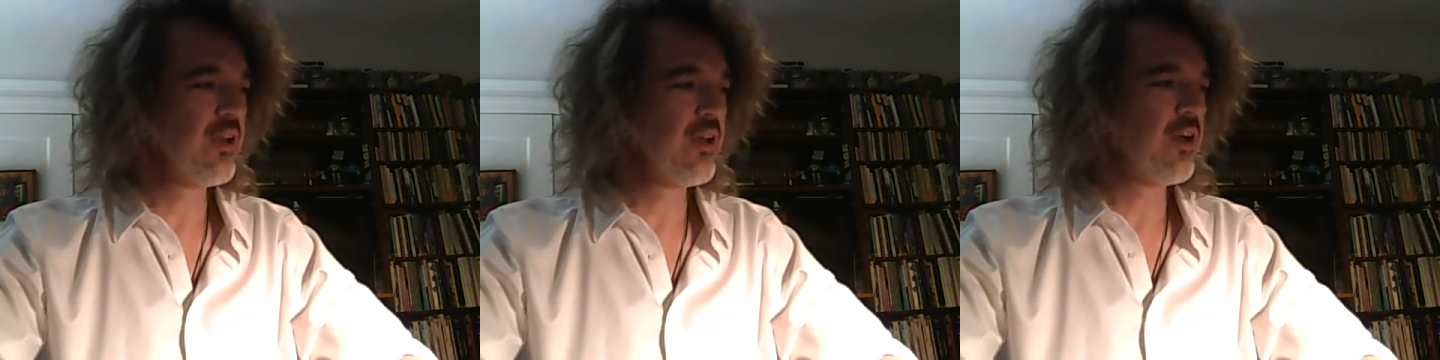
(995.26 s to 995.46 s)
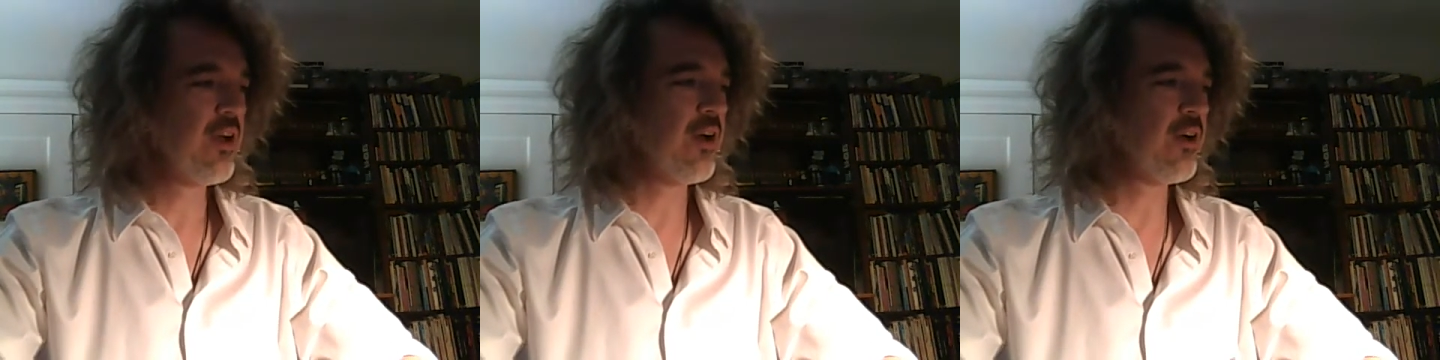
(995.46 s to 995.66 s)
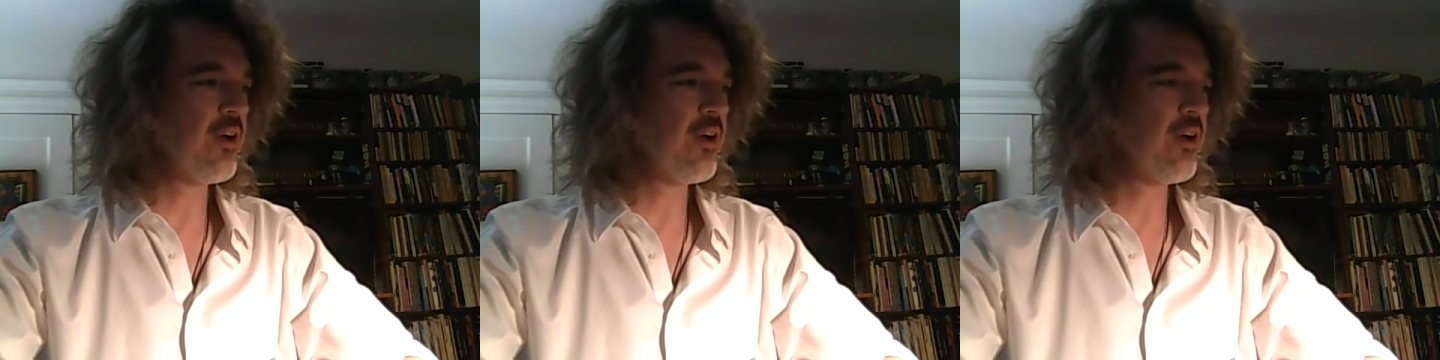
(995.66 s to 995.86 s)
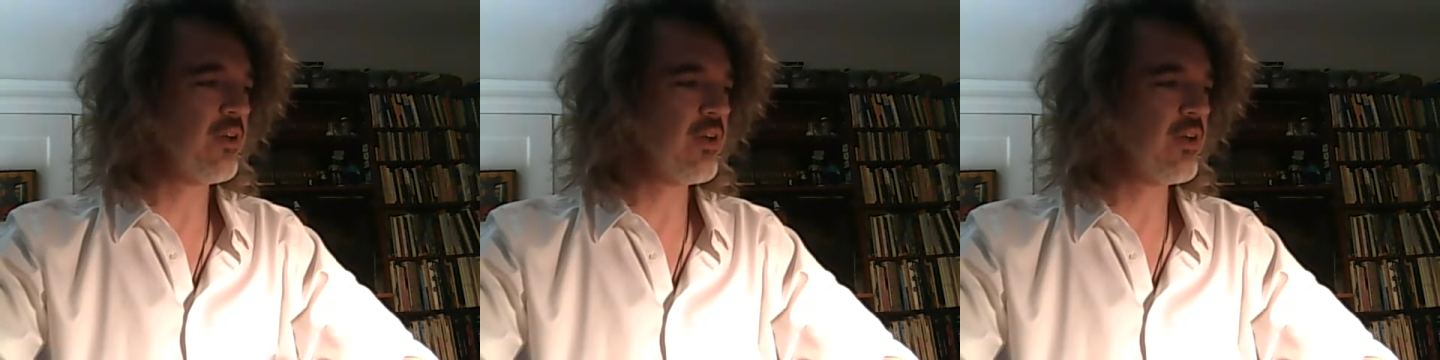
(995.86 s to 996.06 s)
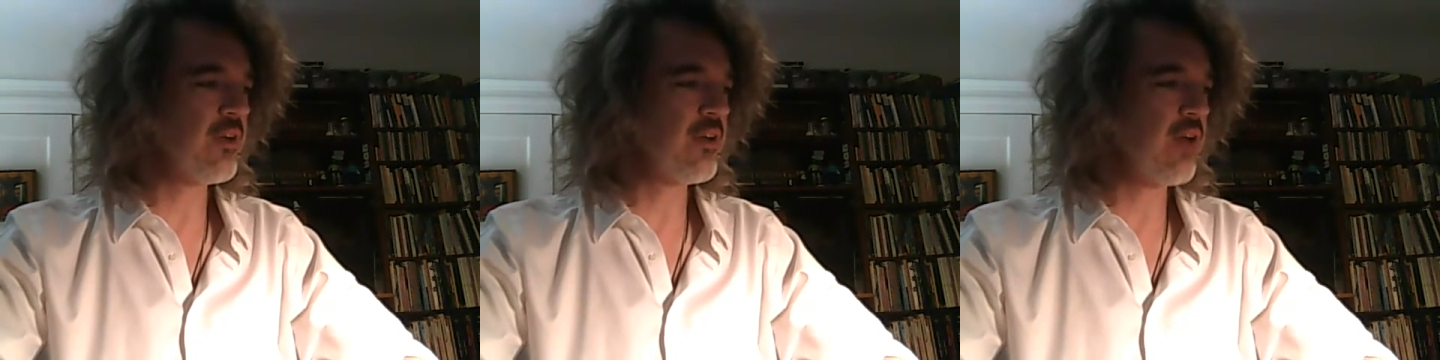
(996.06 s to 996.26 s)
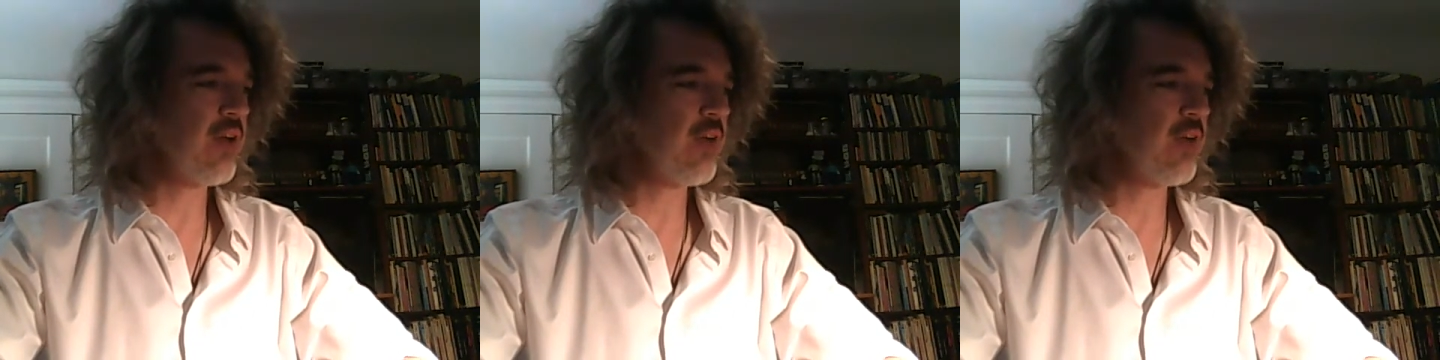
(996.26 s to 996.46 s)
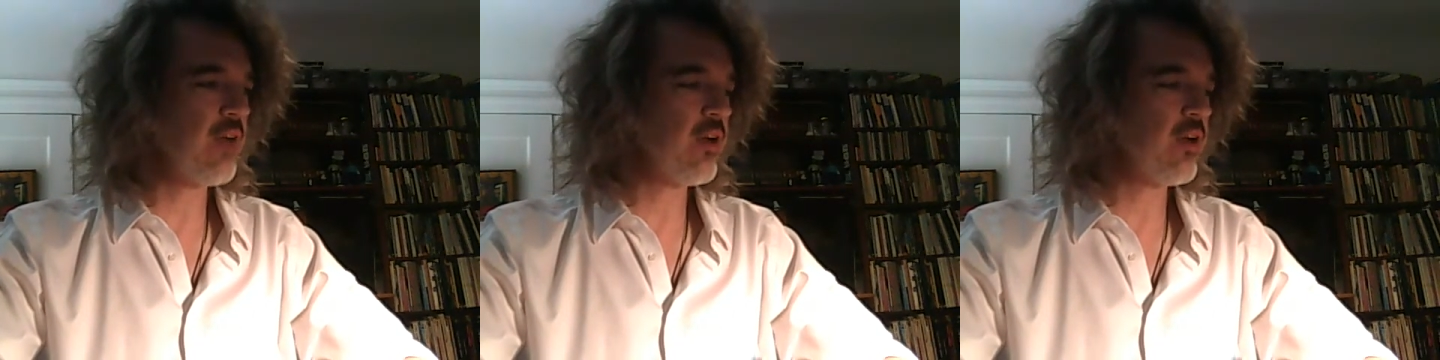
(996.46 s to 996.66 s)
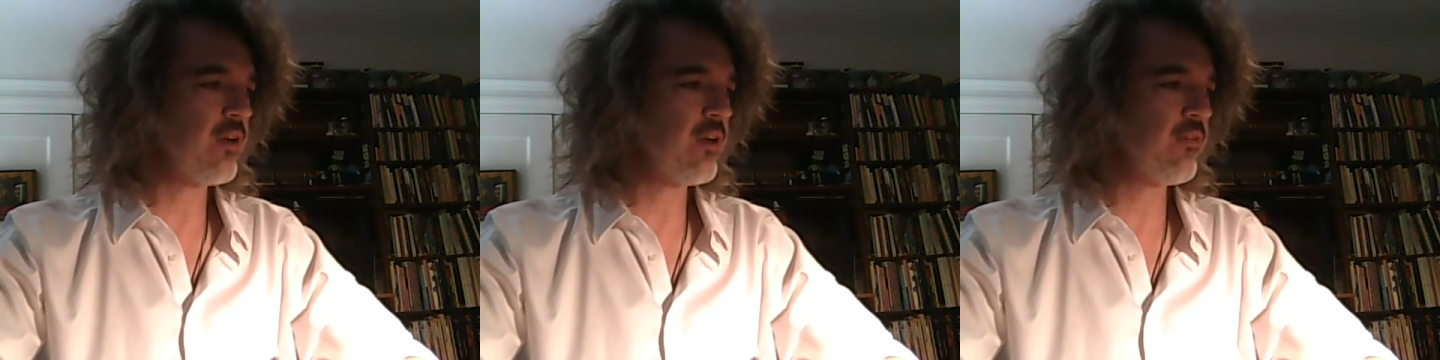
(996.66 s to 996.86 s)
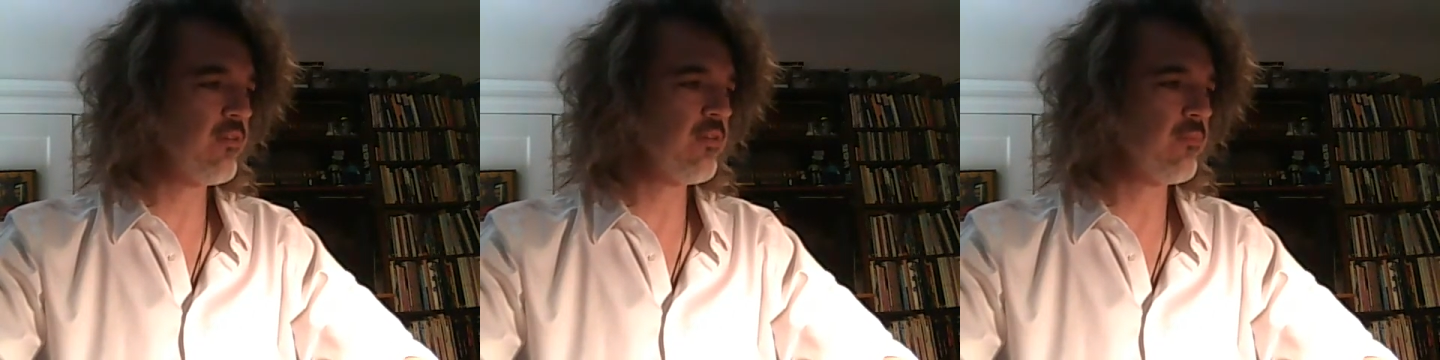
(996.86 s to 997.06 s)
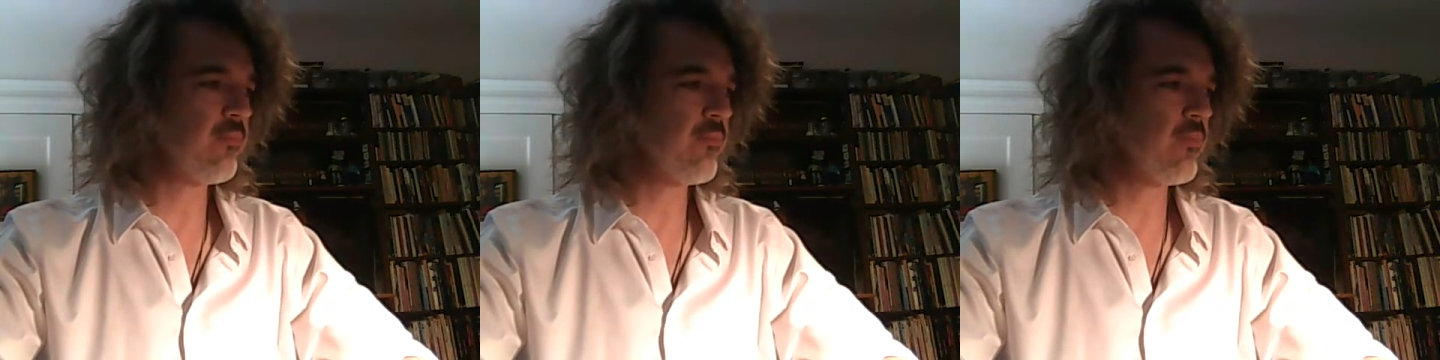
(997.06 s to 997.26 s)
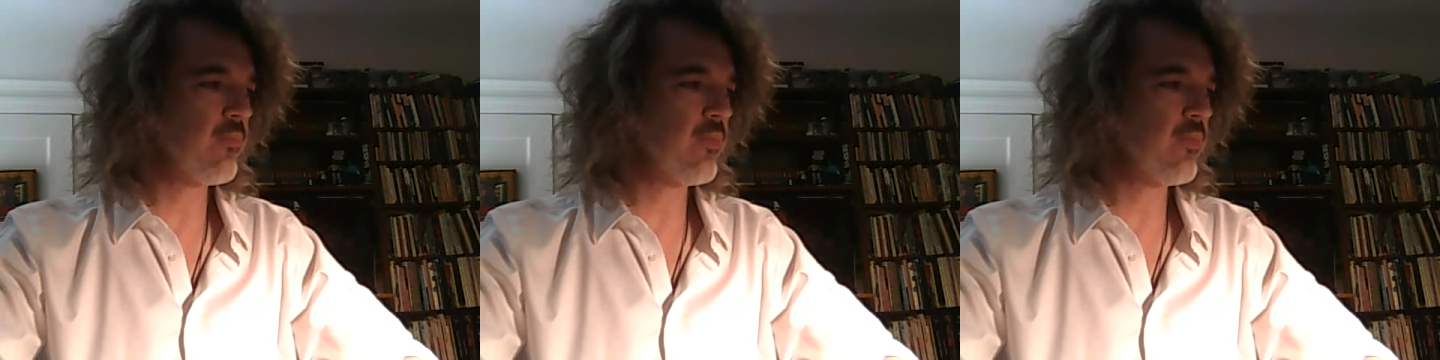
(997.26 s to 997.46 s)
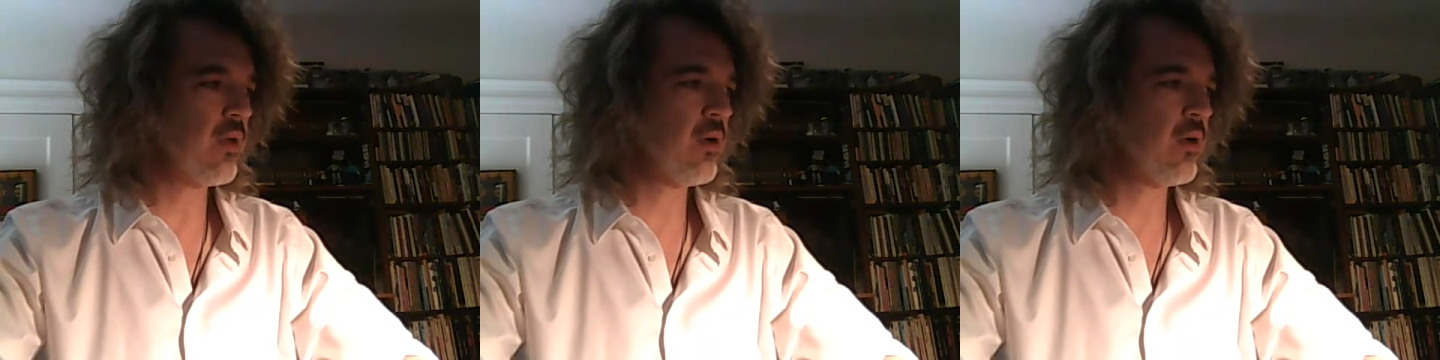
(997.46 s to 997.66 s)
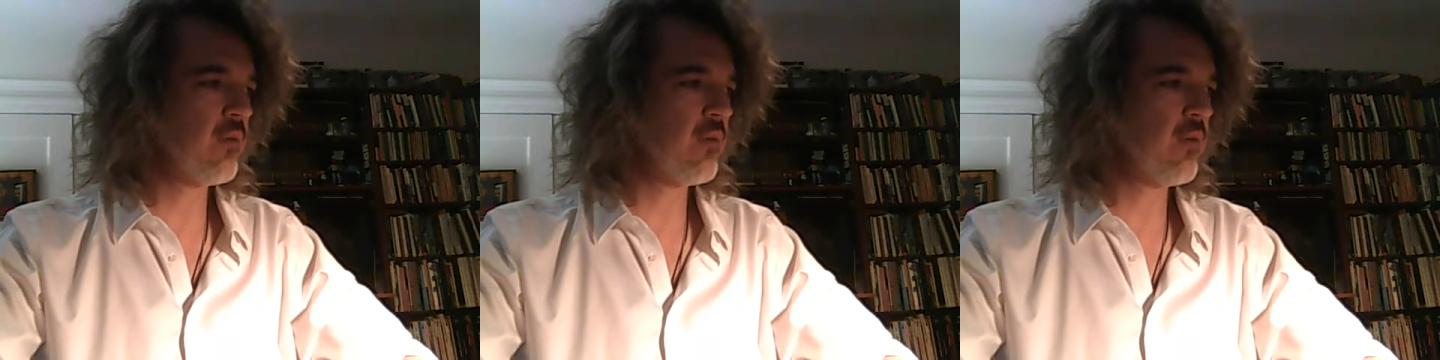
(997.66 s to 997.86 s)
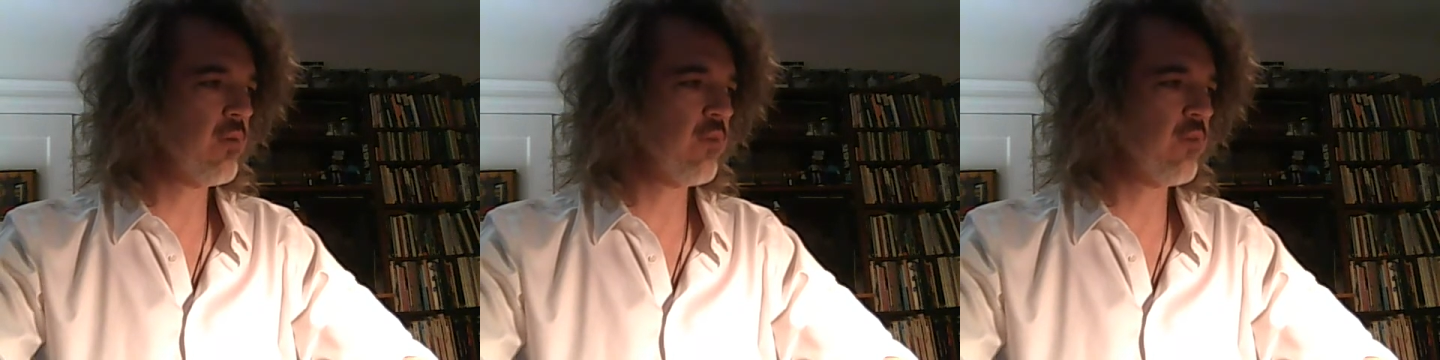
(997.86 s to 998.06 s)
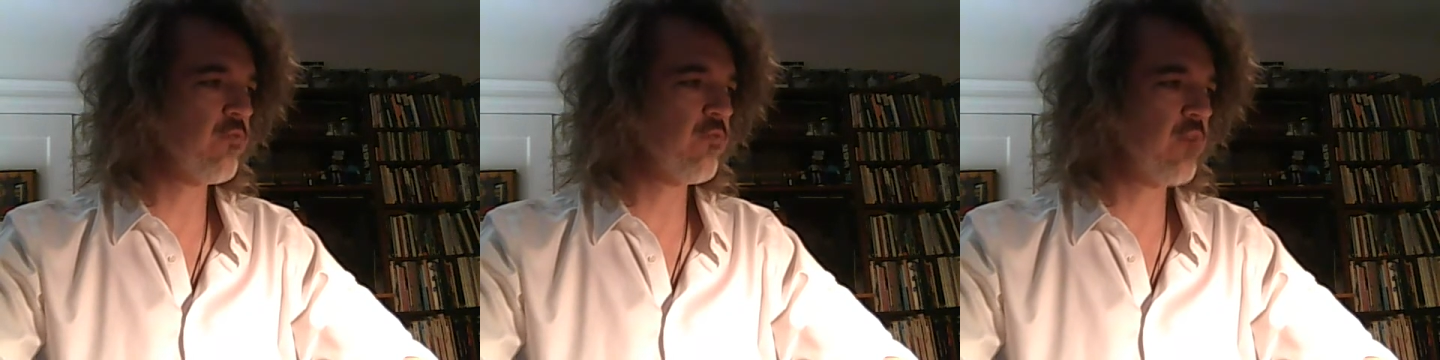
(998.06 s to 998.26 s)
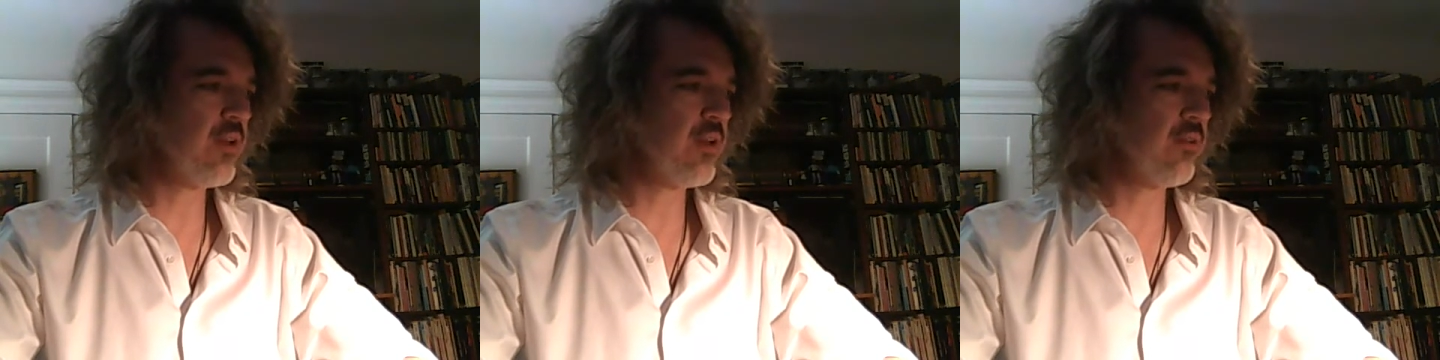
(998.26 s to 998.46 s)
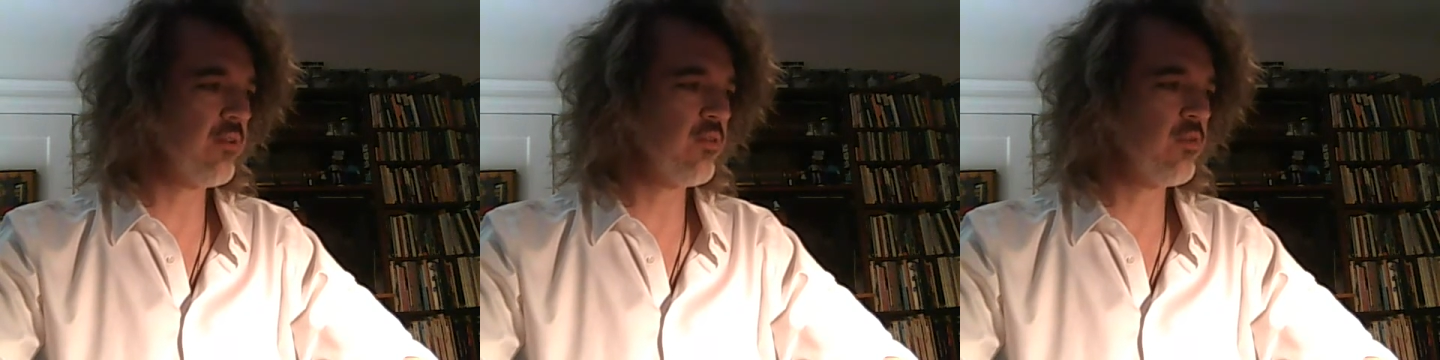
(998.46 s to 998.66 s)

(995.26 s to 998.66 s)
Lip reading: And I've got a friend